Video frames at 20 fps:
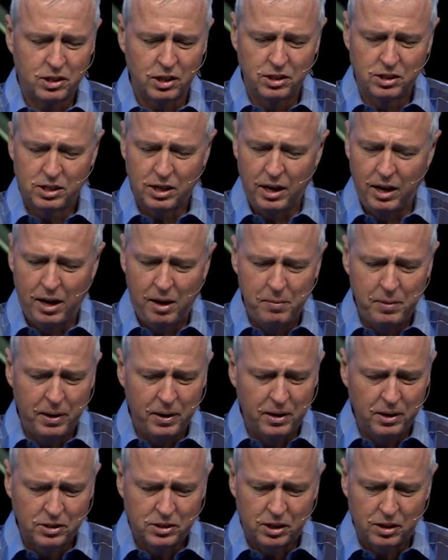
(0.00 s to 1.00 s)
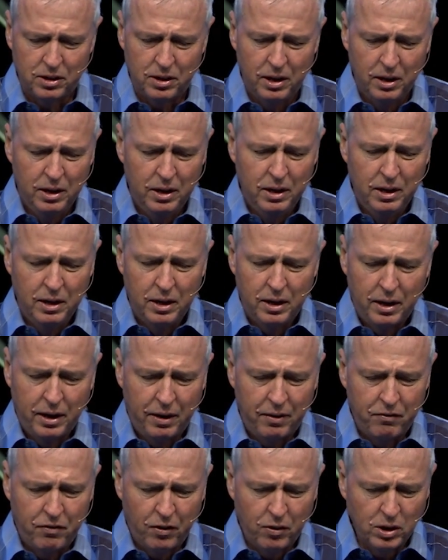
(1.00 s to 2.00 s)
It's, I mean, it's, a,
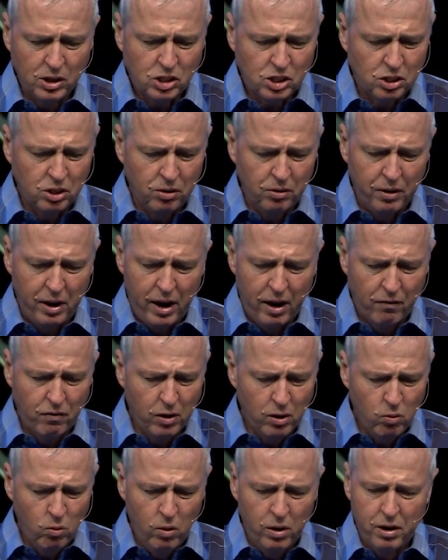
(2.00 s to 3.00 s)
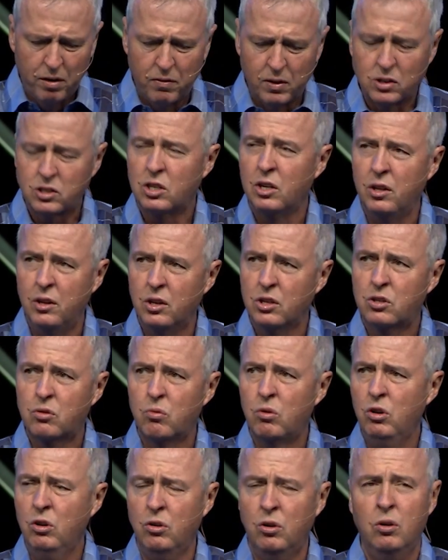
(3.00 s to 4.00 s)
and very soon, every one of us in this
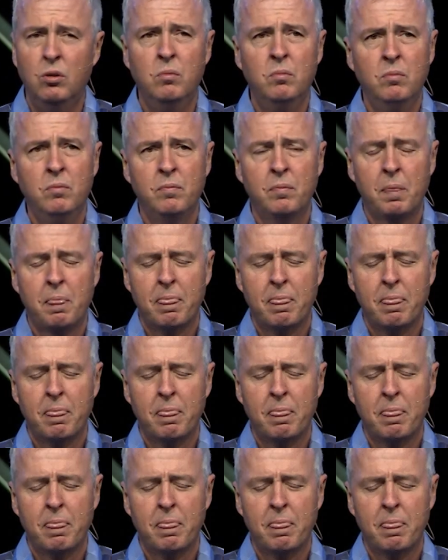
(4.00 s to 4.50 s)
room